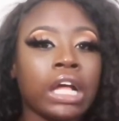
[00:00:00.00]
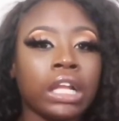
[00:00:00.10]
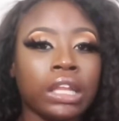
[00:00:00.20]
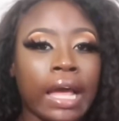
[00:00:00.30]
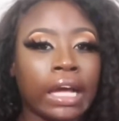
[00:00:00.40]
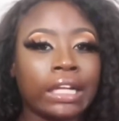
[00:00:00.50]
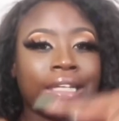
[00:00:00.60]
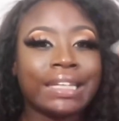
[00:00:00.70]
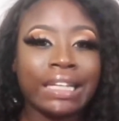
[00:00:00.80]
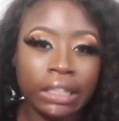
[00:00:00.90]
like a
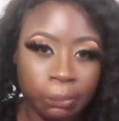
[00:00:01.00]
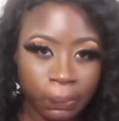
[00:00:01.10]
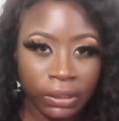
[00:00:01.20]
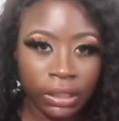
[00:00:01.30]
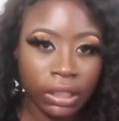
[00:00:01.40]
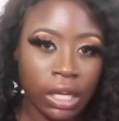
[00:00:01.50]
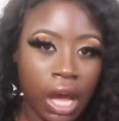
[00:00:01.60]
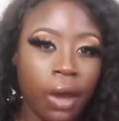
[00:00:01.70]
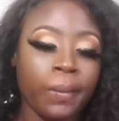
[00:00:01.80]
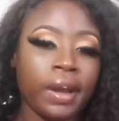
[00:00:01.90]
dip
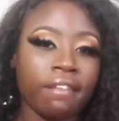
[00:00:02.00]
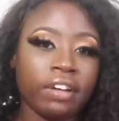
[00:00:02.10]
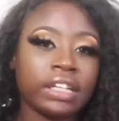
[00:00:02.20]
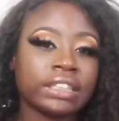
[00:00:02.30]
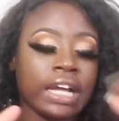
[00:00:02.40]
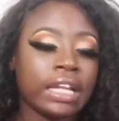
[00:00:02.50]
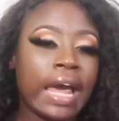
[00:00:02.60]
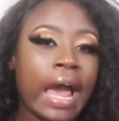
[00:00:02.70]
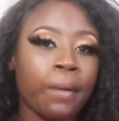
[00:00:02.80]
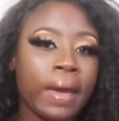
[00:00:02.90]
or whatever inside the
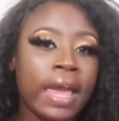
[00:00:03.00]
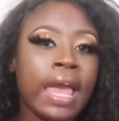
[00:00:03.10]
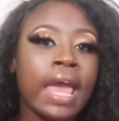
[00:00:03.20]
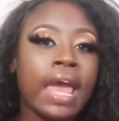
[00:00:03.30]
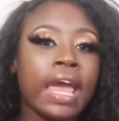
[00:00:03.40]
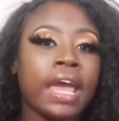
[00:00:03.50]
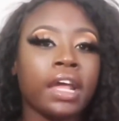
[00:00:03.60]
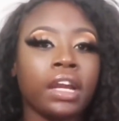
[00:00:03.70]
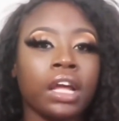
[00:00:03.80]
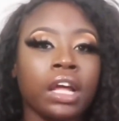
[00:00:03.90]
highway,
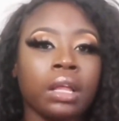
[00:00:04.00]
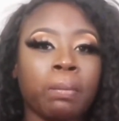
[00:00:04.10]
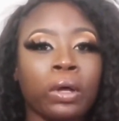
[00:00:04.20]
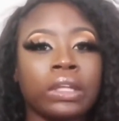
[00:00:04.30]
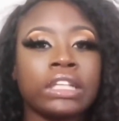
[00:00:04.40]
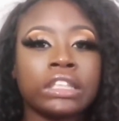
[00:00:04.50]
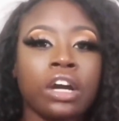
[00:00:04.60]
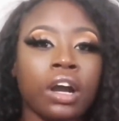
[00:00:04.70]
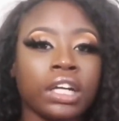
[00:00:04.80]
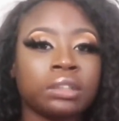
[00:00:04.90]
and police
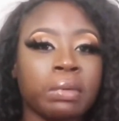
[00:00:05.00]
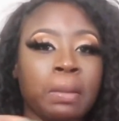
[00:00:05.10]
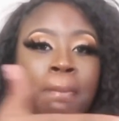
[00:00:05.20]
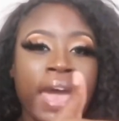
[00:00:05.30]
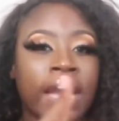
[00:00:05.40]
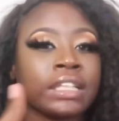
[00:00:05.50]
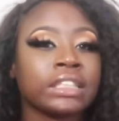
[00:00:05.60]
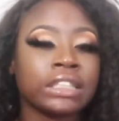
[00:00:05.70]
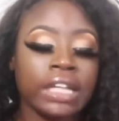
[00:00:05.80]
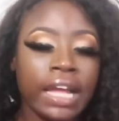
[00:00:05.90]
cars be backed
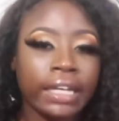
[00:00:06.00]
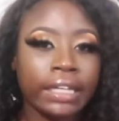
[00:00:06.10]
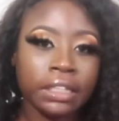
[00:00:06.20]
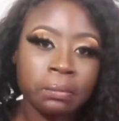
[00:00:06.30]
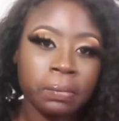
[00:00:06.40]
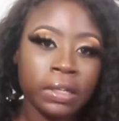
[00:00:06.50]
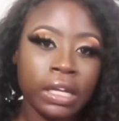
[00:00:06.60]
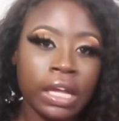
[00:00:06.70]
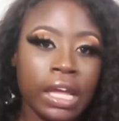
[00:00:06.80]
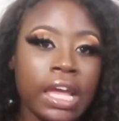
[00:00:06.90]
into that dip
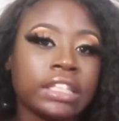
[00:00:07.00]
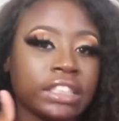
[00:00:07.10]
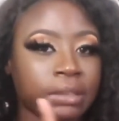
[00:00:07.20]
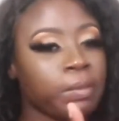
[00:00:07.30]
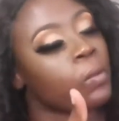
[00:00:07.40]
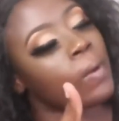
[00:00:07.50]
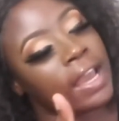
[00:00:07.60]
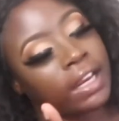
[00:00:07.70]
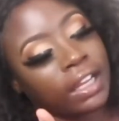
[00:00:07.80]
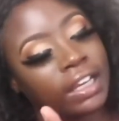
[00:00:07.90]
and just be
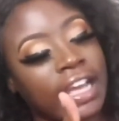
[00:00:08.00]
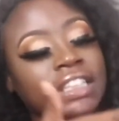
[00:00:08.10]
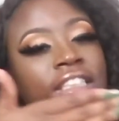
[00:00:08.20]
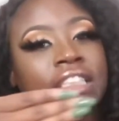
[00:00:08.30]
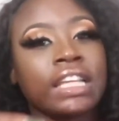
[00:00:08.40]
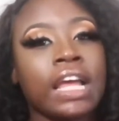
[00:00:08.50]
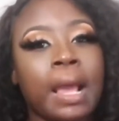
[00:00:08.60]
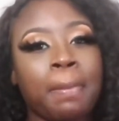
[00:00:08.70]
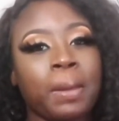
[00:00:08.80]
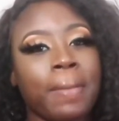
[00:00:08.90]
waiting. They
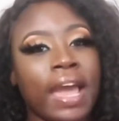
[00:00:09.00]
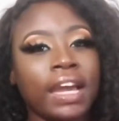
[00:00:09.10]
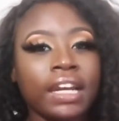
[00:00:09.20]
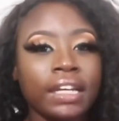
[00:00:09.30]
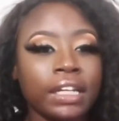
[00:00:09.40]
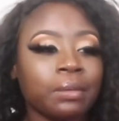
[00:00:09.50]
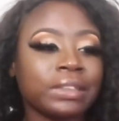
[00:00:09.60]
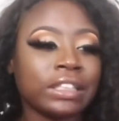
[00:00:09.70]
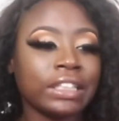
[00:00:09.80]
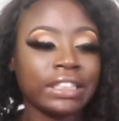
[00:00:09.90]
be back in the dip.
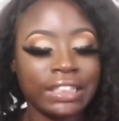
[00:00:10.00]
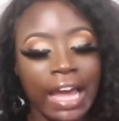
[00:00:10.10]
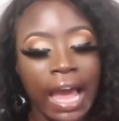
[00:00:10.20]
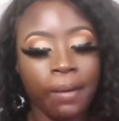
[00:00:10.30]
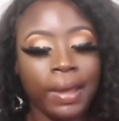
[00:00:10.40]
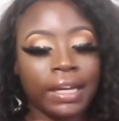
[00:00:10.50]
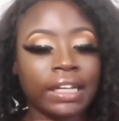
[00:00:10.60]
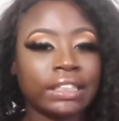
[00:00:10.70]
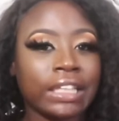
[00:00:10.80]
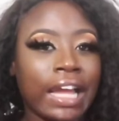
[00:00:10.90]
So this the highway and
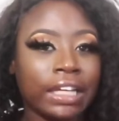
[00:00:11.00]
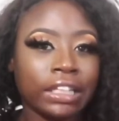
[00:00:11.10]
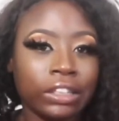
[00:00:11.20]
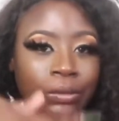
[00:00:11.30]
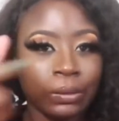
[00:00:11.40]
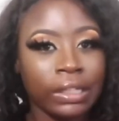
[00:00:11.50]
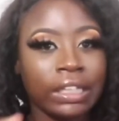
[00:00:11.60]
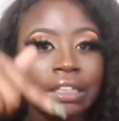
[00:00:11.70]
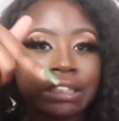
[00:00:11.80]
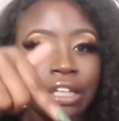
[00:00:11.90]
this like the little
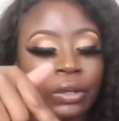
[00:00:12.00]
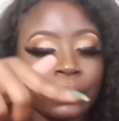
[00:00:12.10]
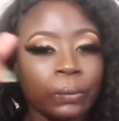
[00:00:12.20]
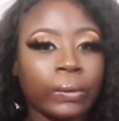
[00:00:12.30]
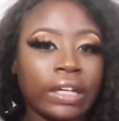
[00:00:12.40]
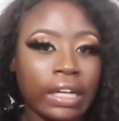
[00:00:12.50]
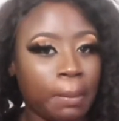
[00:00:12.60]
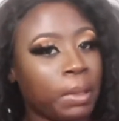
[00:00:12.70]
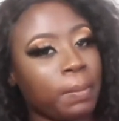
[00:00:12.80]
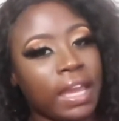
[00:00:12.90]
circle, and then they
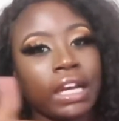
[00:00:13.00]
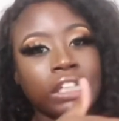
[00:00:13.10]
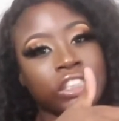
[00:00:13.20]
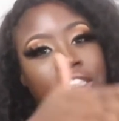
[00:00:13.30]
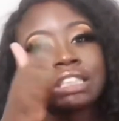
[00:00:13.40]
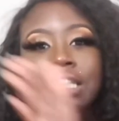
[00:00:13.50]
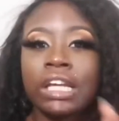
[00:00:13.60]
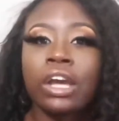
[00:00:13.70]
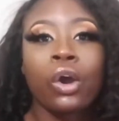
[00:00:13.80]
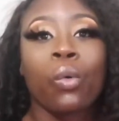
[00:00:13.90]
be back there just
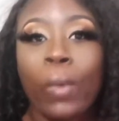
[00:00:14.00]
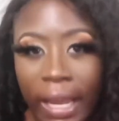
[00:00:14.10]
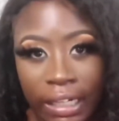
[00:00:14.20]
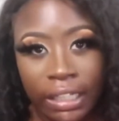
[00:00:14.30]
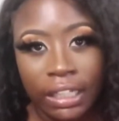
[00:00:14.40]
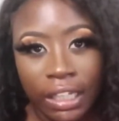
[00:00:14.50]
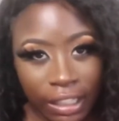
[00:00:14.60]
waiting.